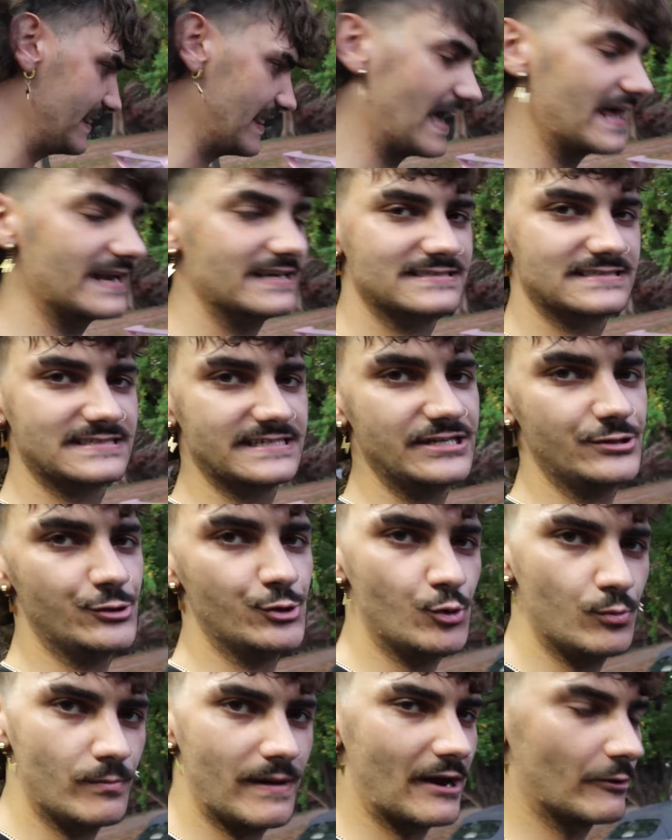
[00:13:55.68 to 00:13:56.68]
that is the
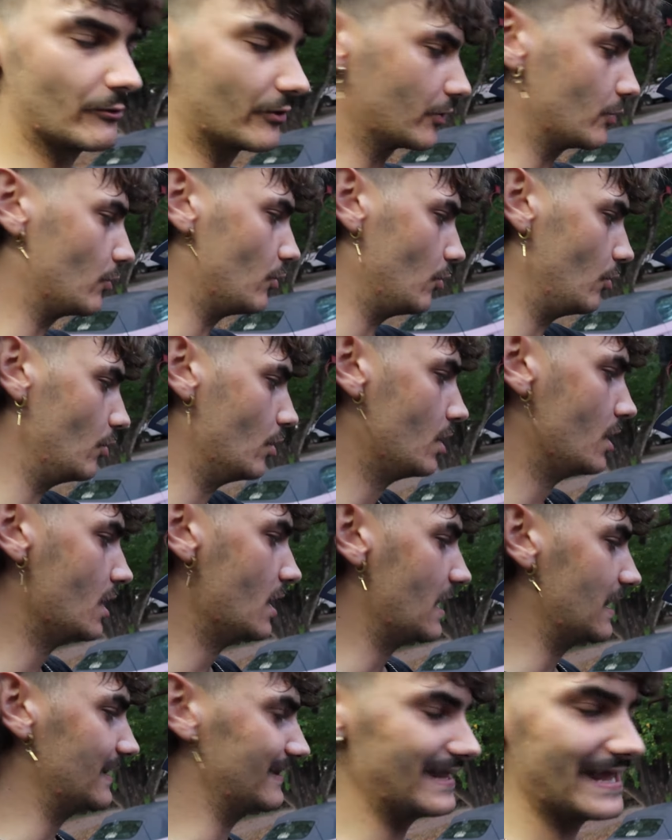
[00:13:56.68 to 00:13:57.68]
numerical
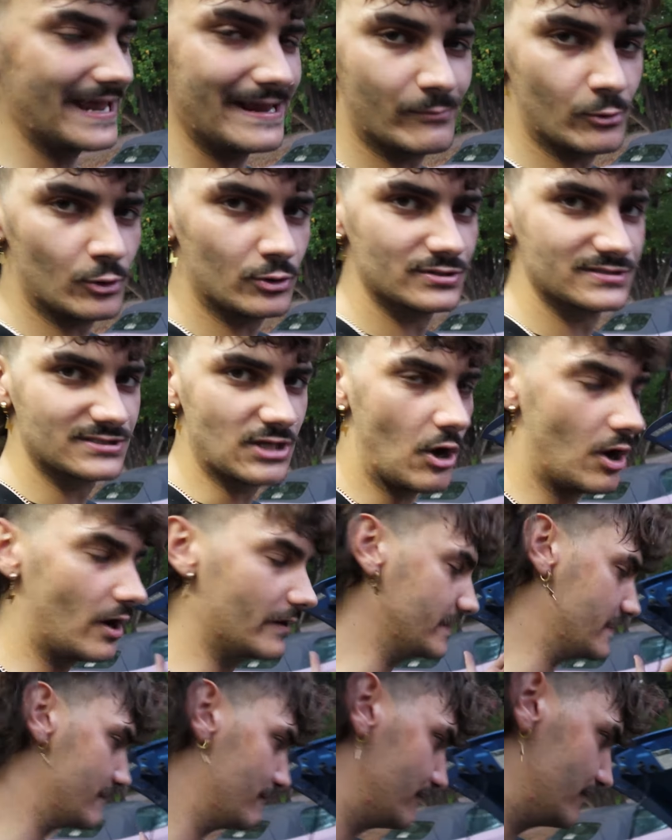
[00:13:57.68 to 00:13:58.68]
labels
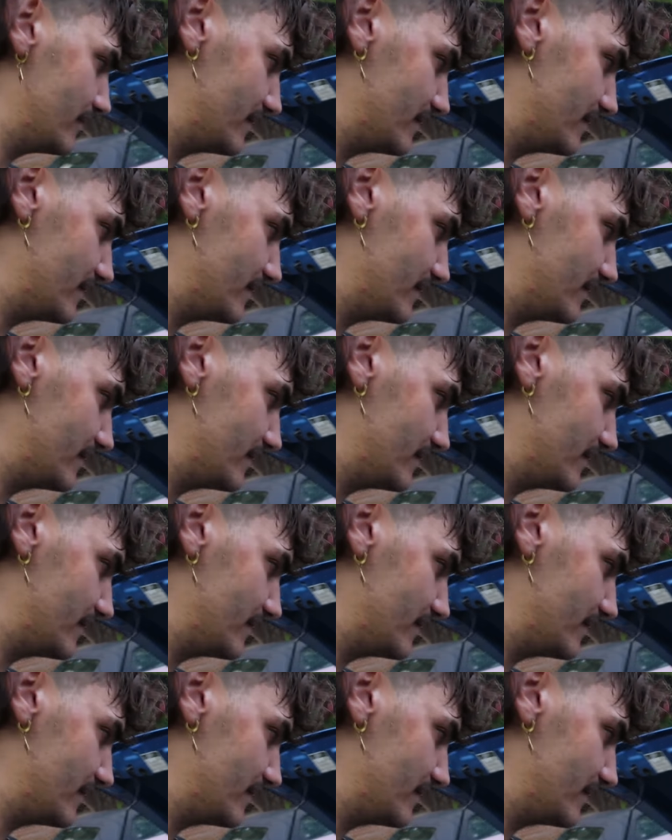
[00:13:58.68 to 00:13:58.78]
on the